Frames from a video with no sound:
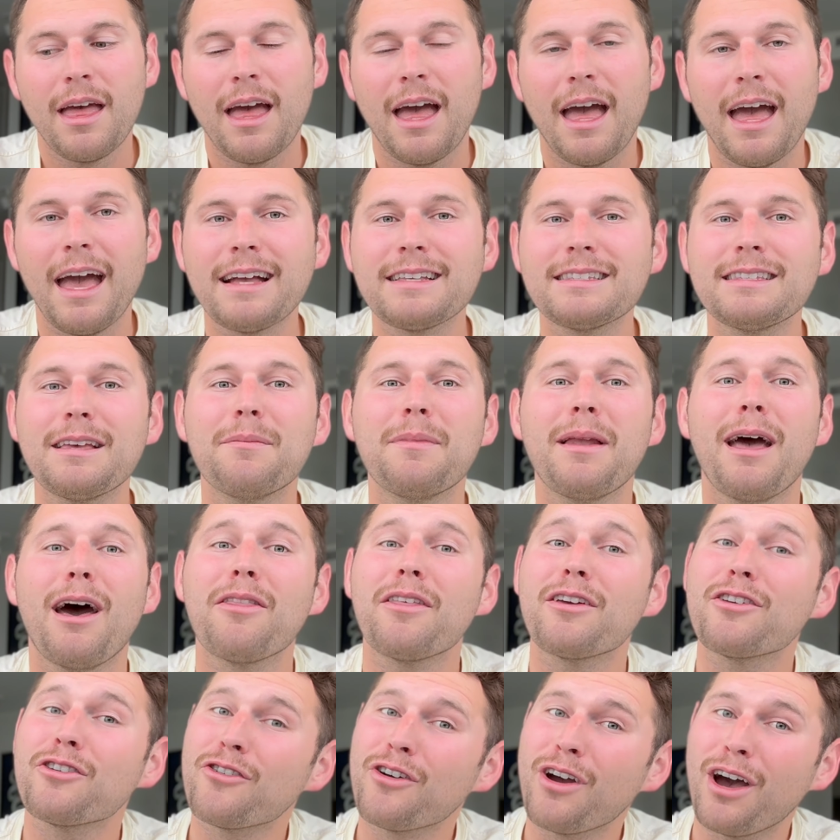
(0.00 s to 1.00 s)
except now
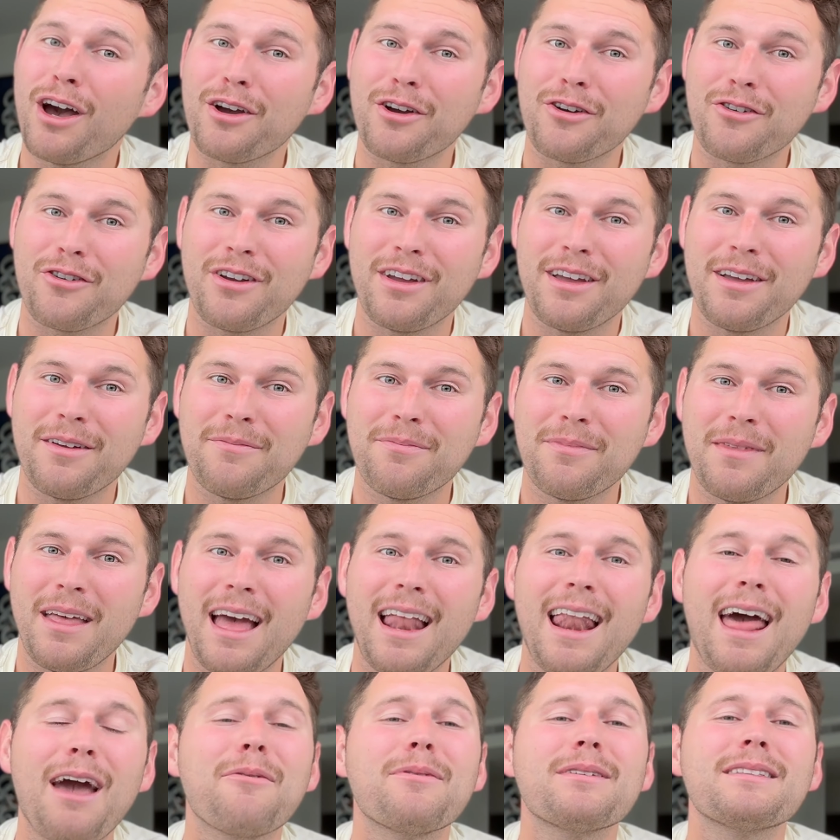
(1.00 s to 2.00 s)
that you're hungry.
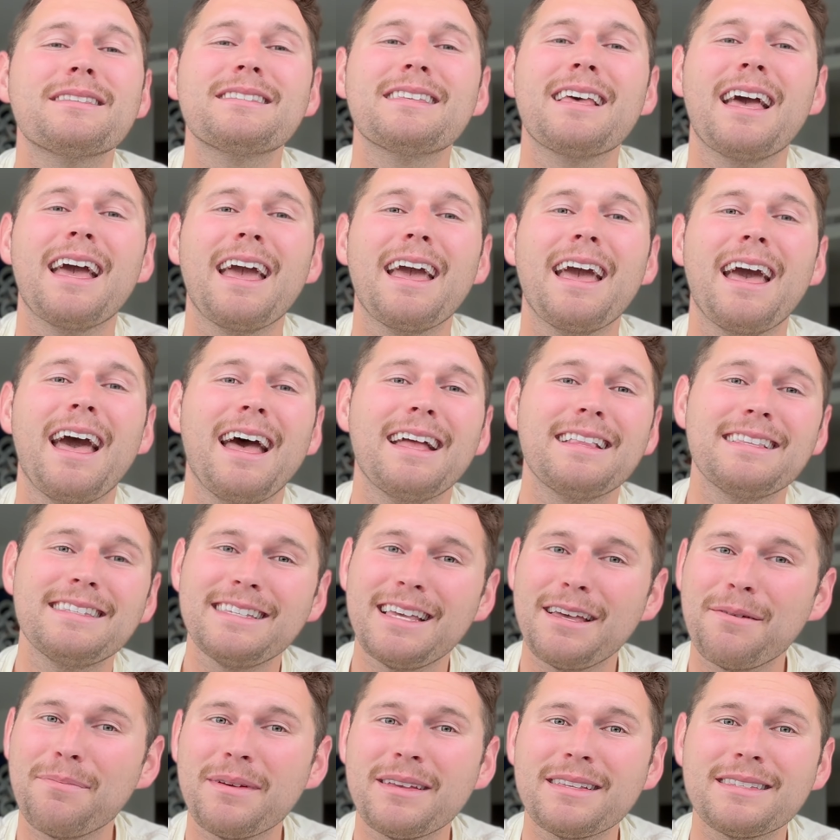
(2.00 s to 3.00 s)
And I would say a
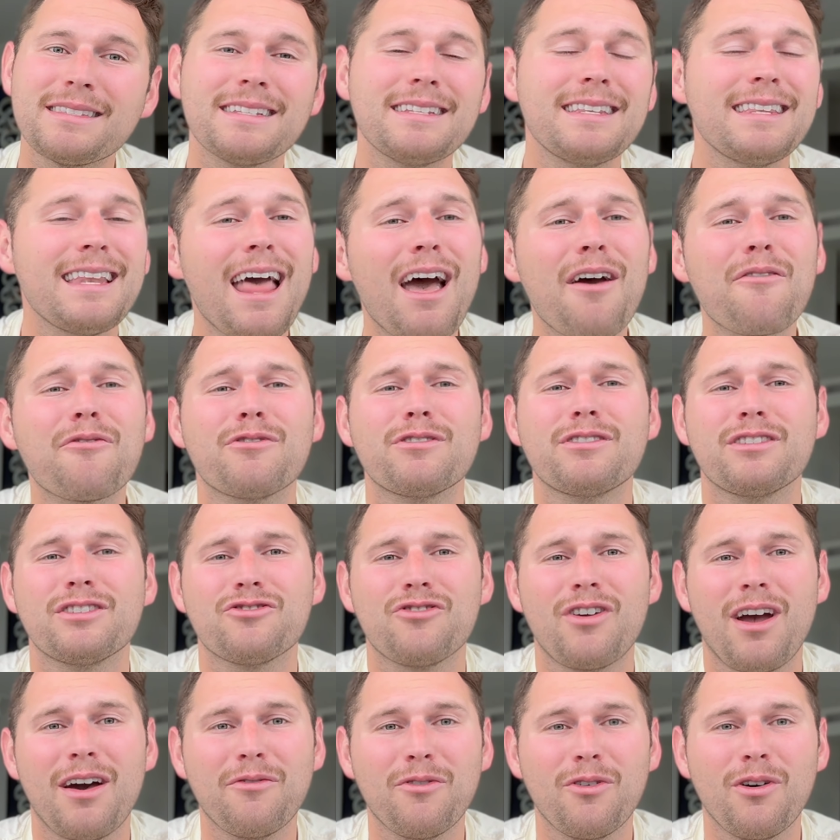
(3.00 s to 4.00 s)
tip is never to
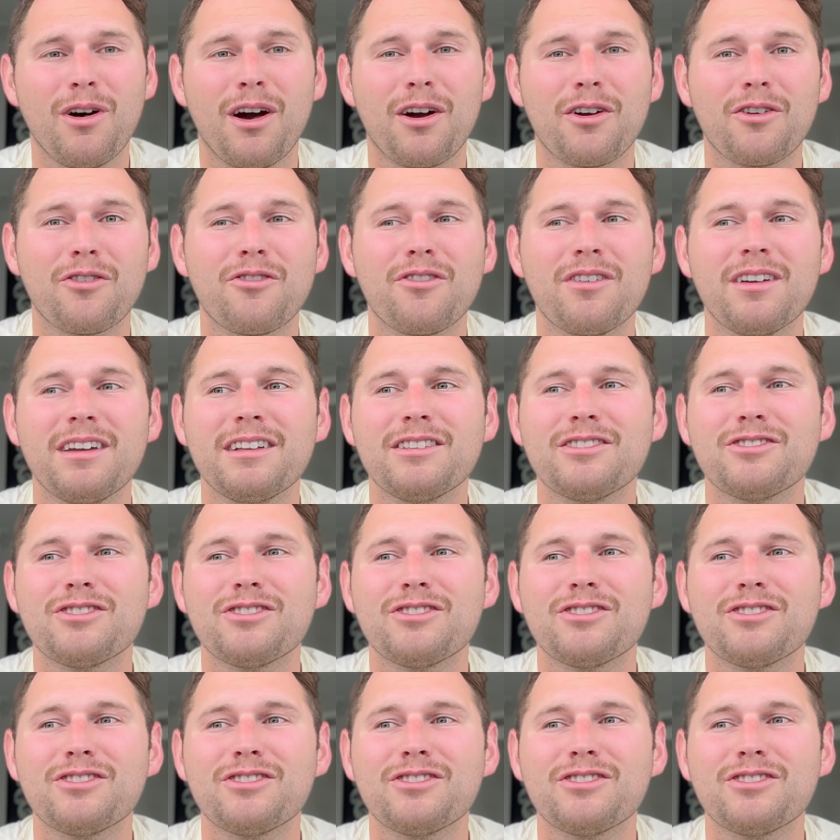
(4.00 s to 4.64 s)
travel hungry,